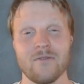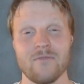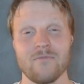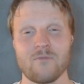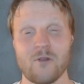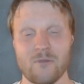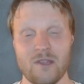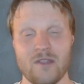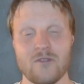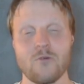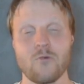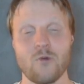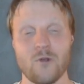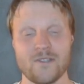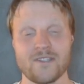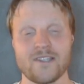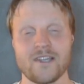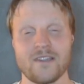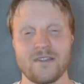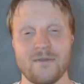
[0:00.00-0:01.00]
probably the
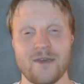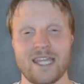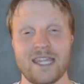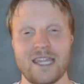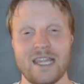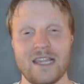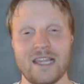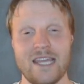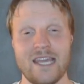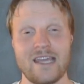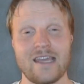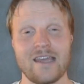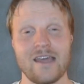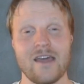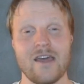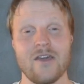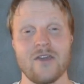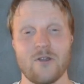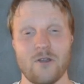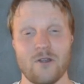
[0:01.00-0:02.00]
worst centre-back in the league
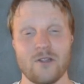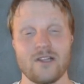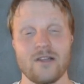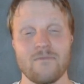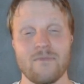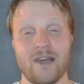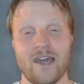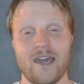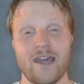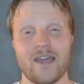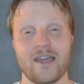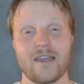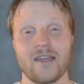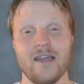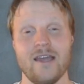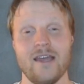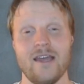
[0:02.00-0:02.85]
currently playing,